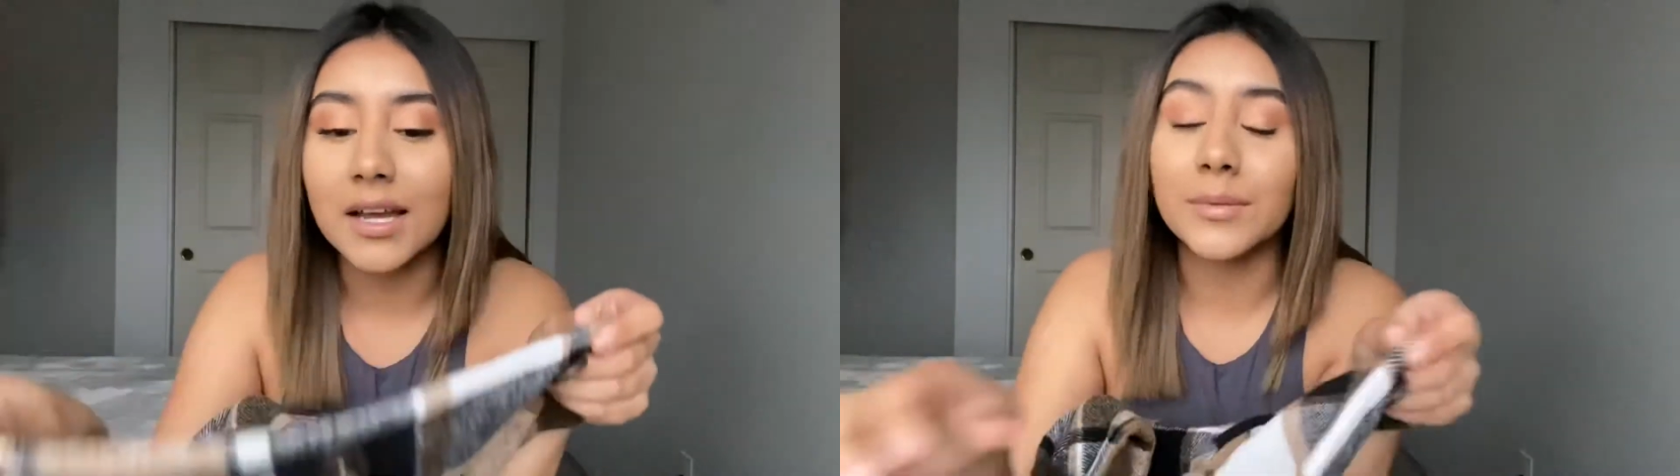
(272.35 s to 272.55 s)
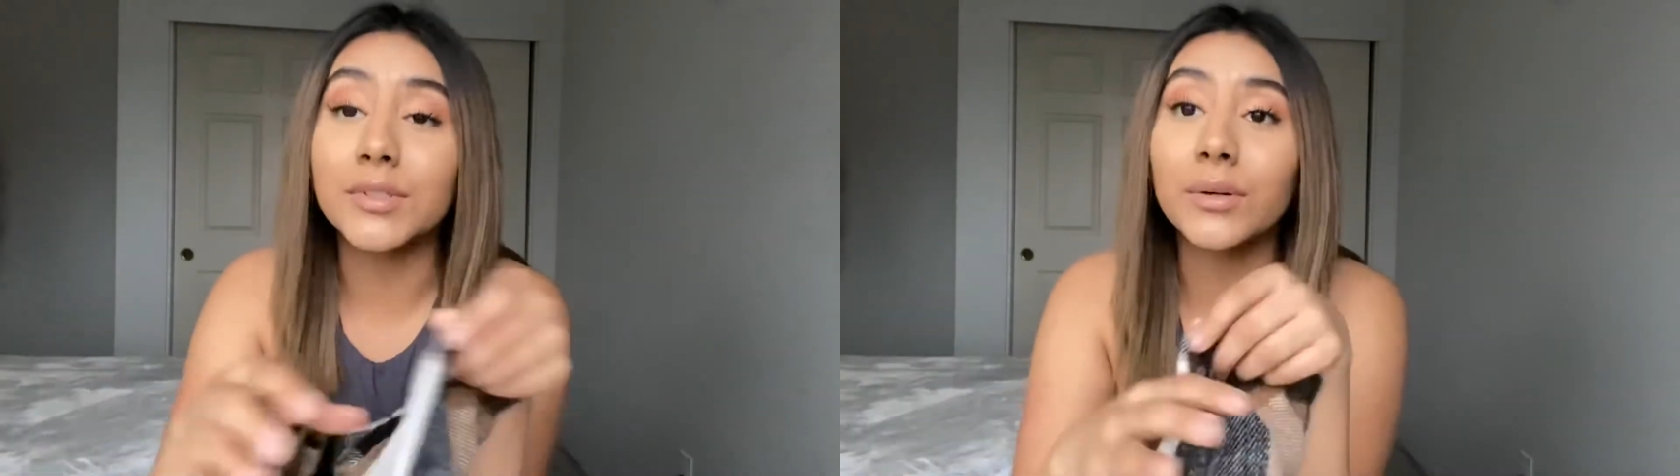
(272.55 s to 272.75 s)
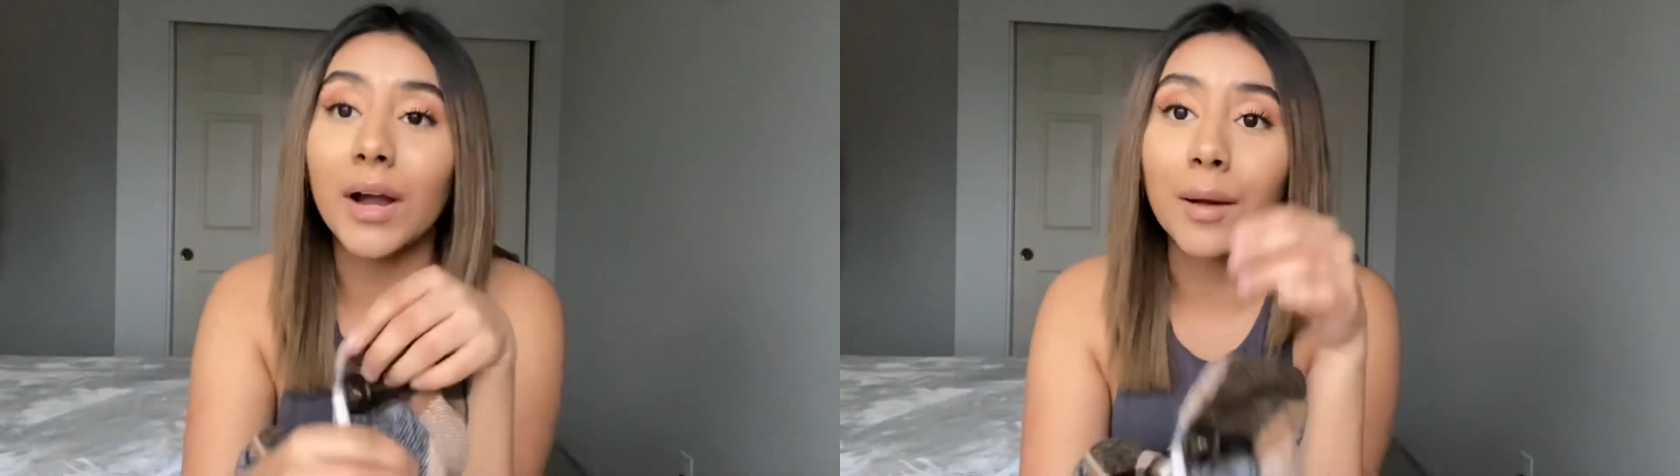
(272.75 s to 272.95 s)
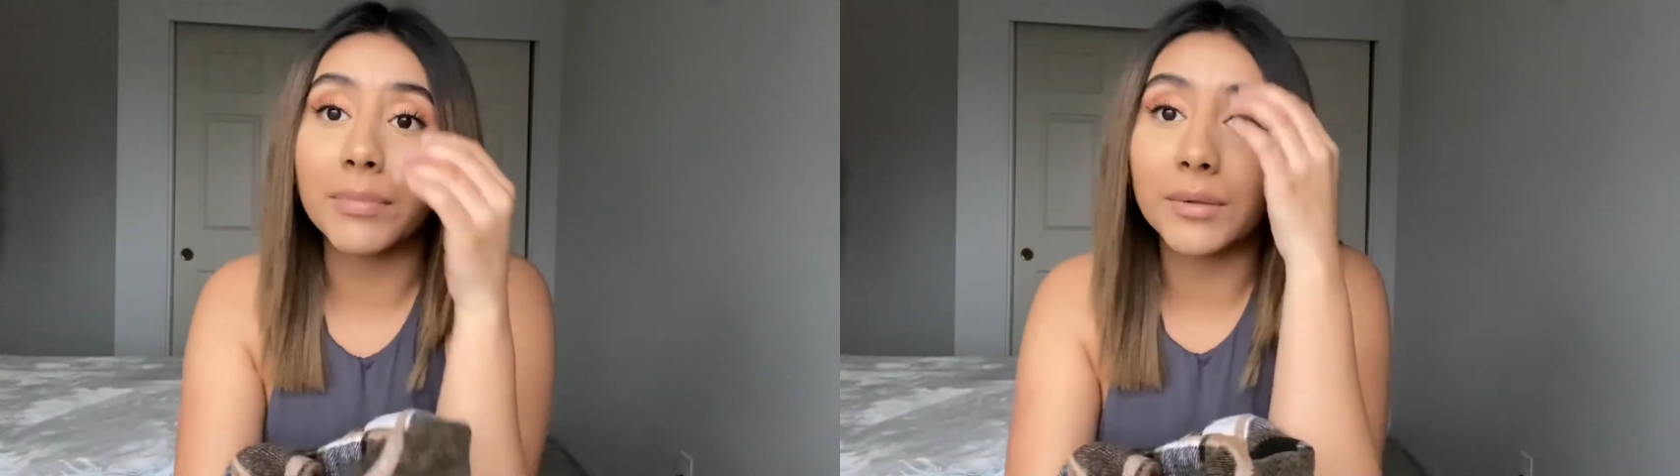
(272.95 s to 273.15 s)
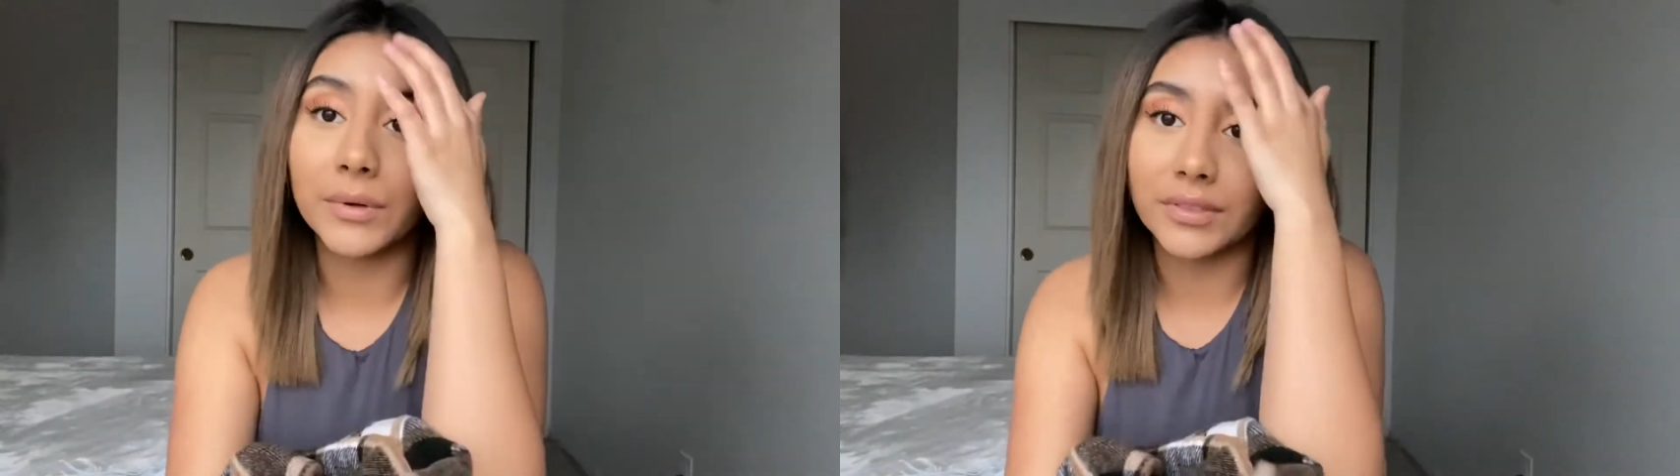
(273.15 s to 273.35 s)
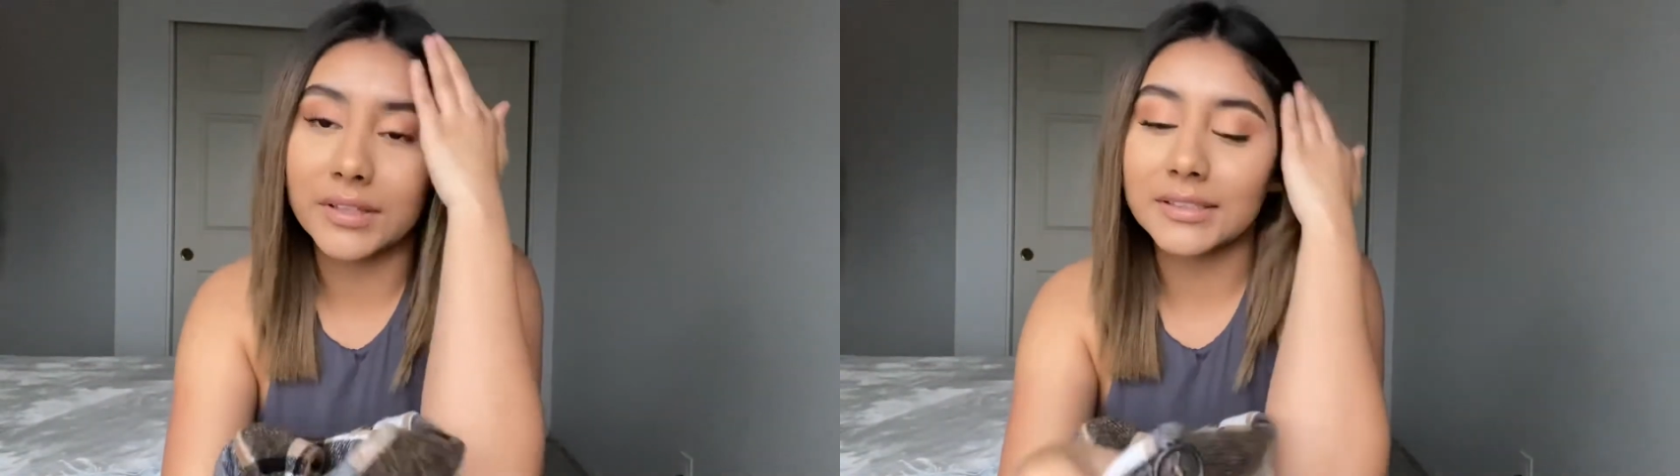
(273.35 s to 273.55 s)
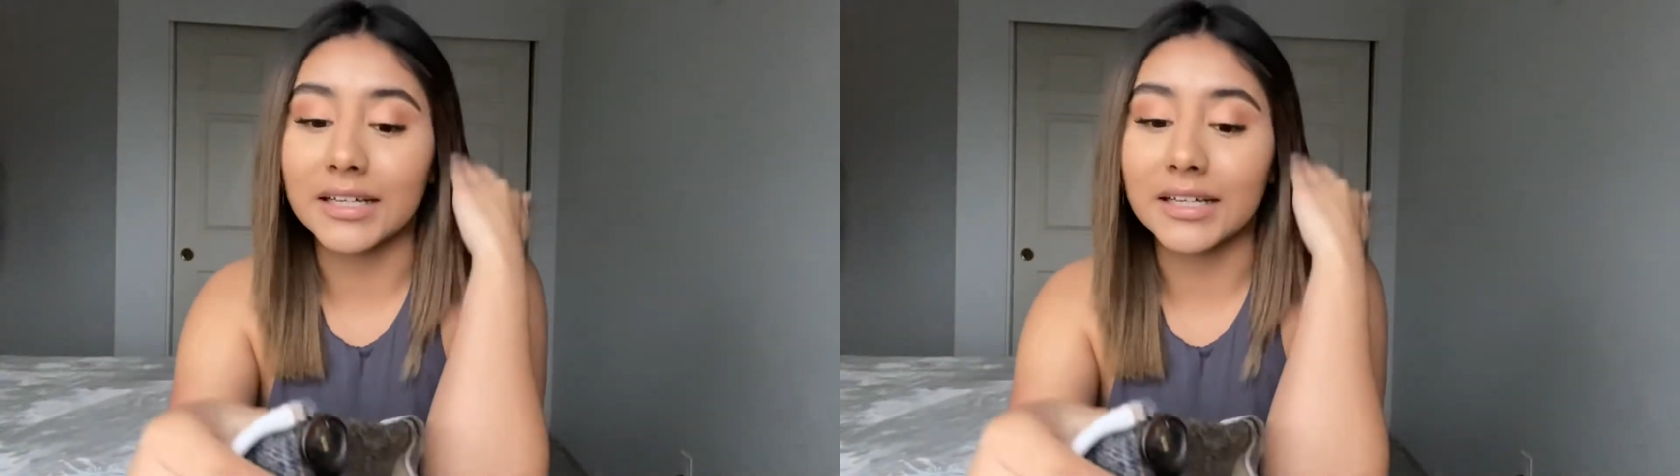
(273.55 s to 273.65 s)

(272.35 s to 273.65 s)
I'm so happy with this.